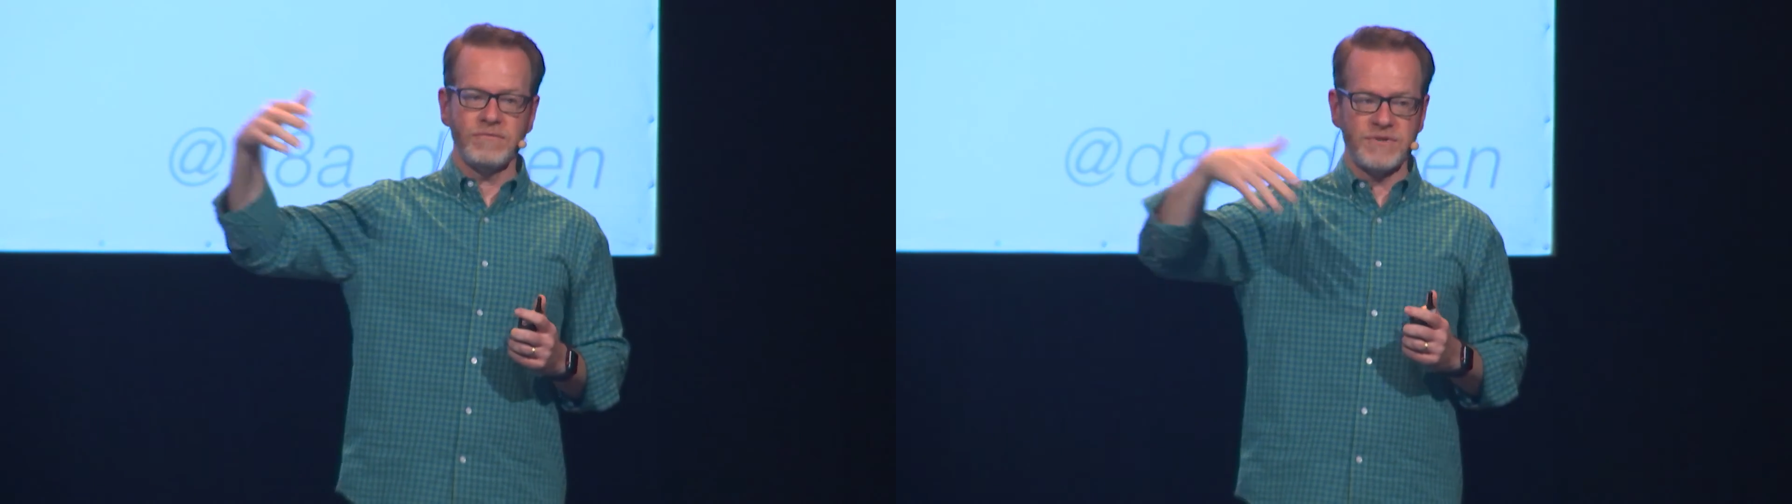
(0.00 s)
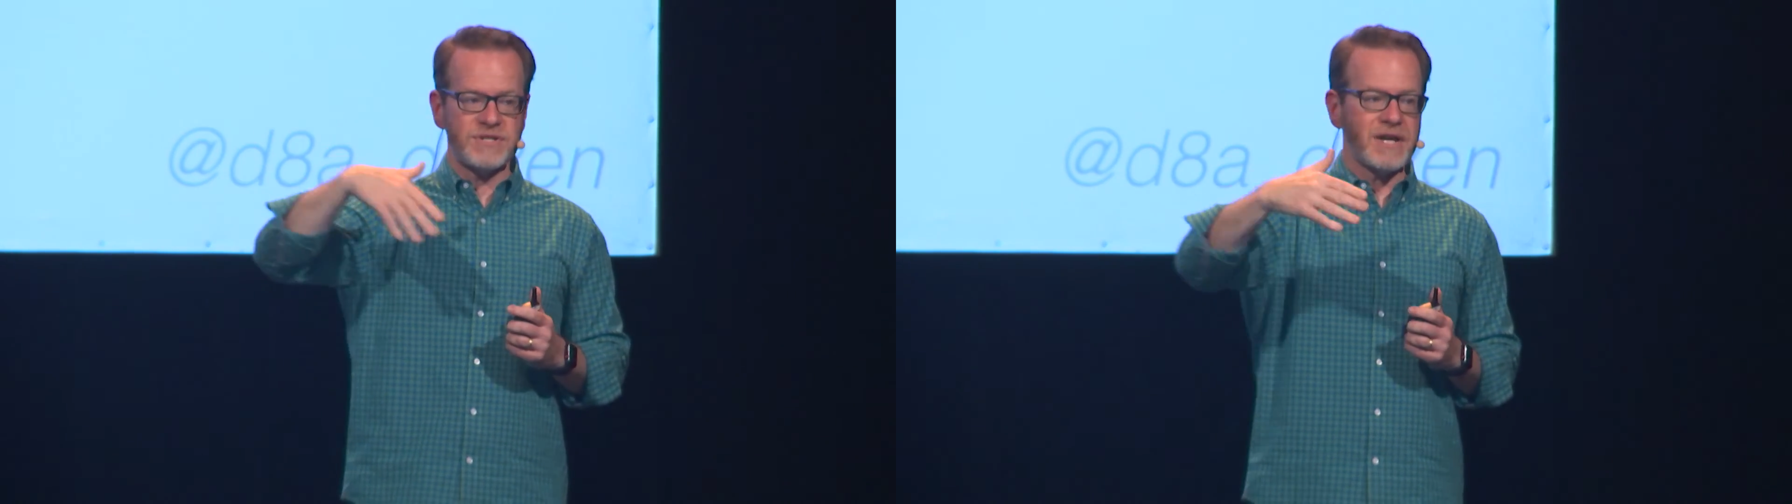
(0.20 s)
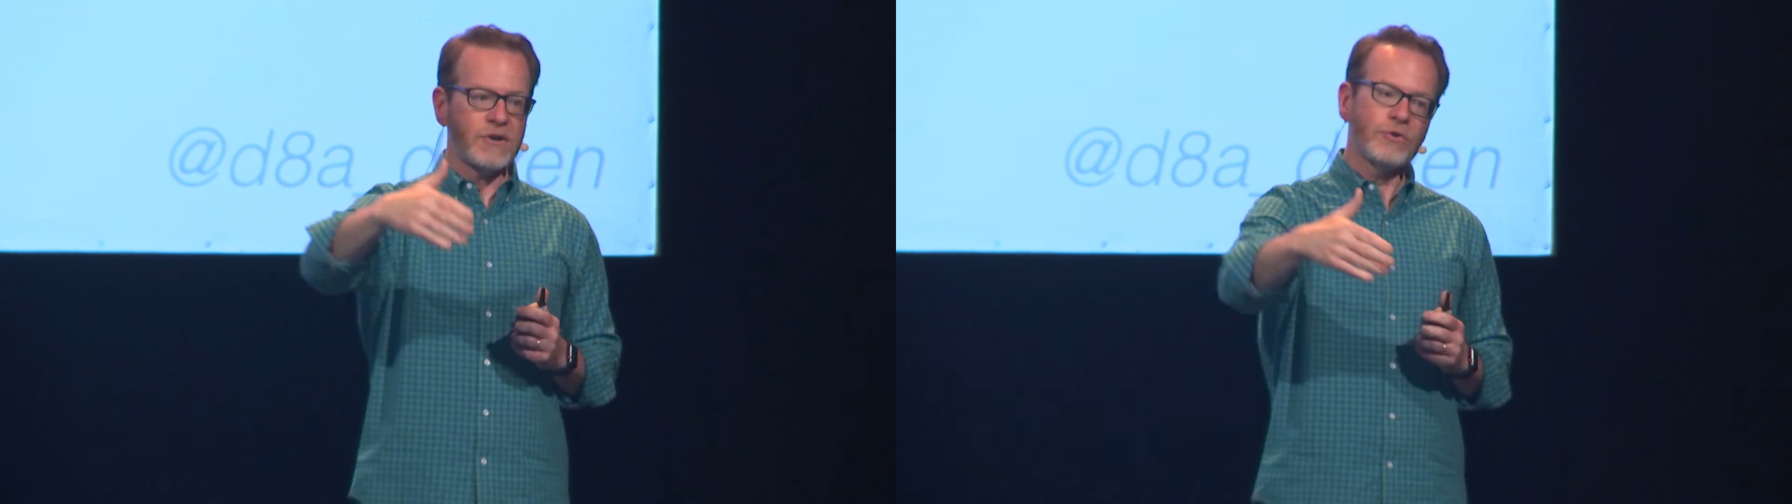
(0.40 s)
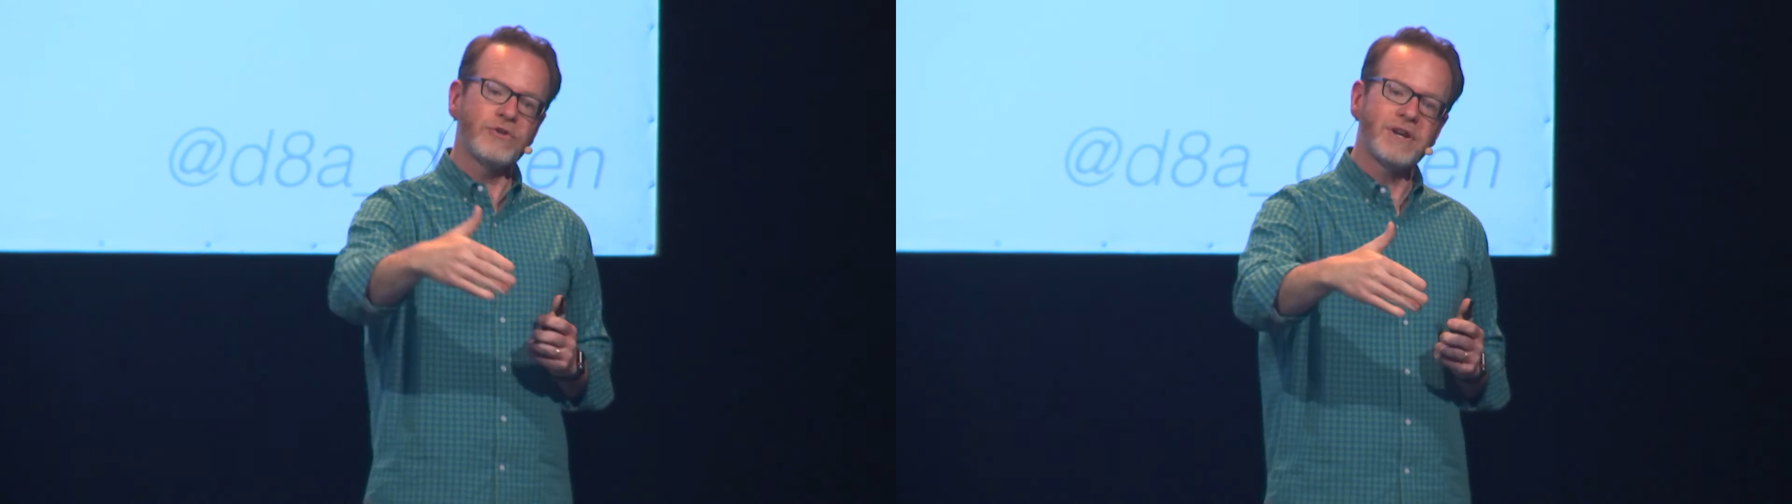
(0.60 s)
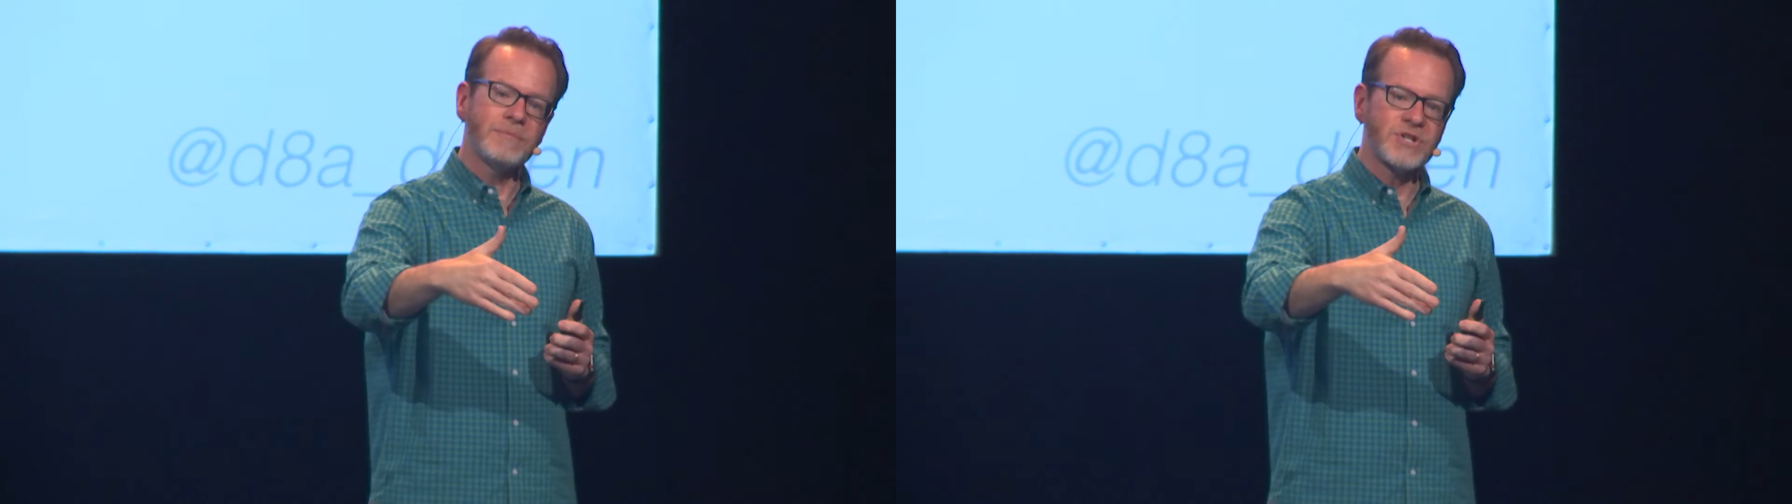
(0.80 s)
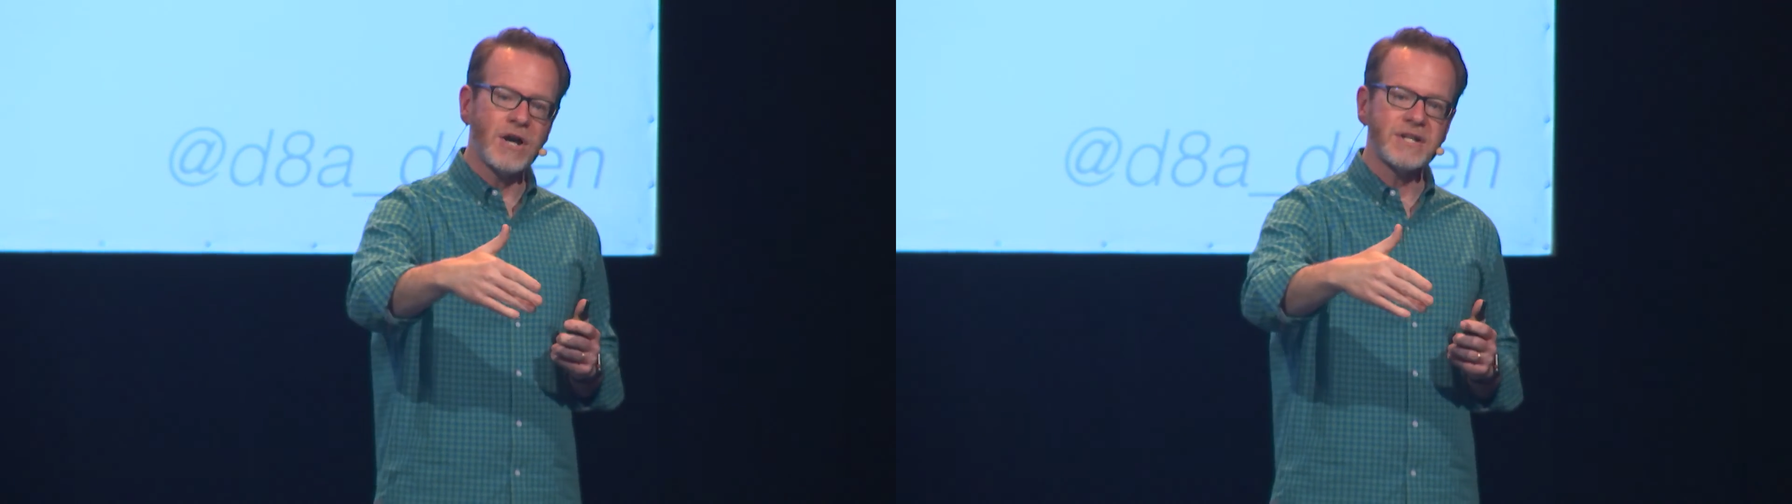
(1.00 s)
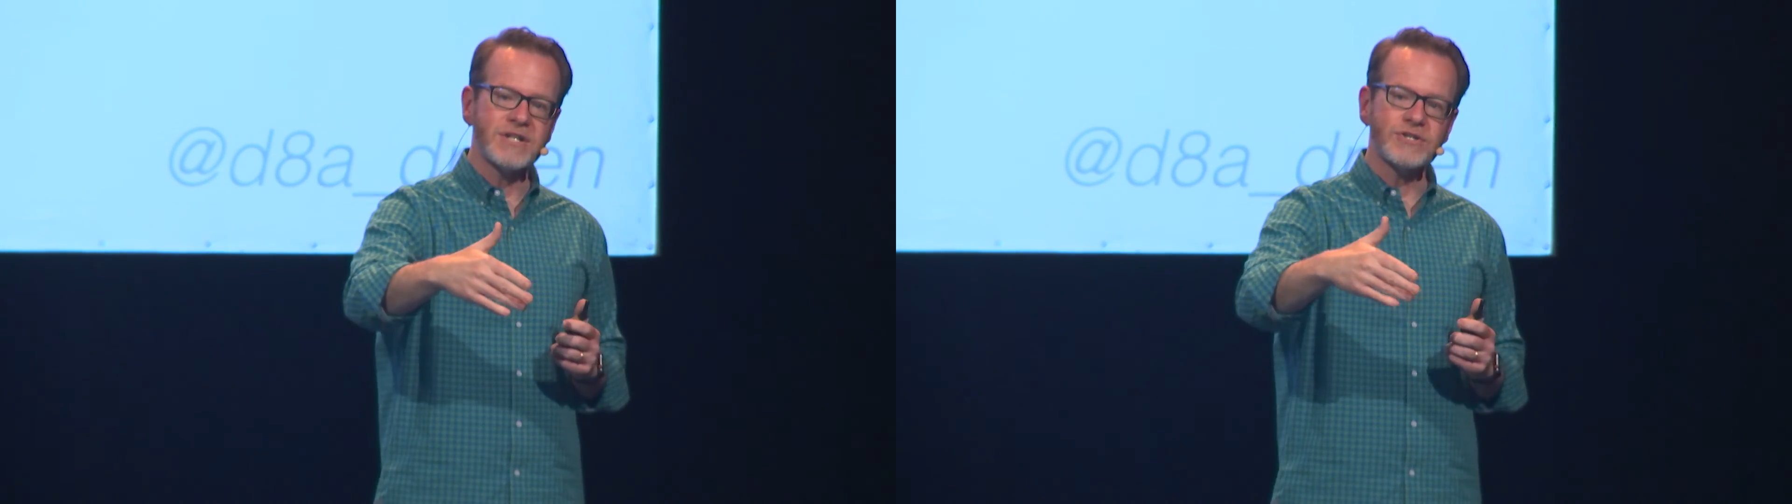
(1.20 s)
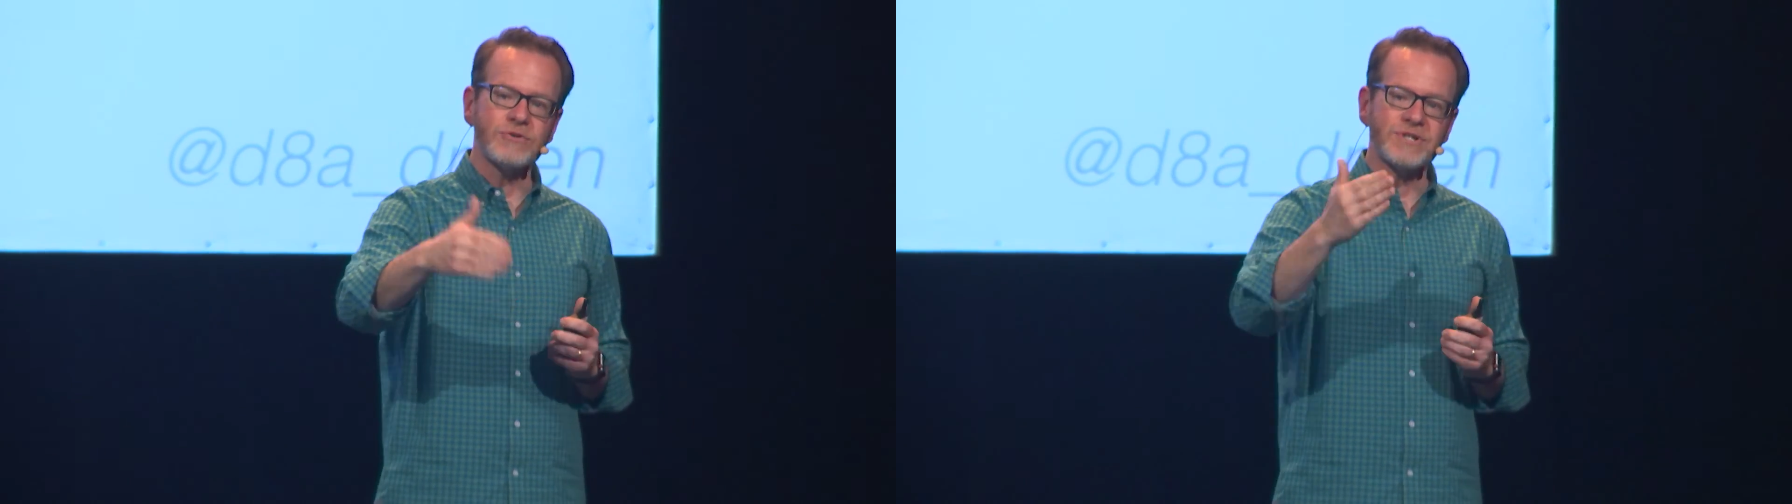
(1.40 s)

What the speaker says: the stakeholder that I'm talking to,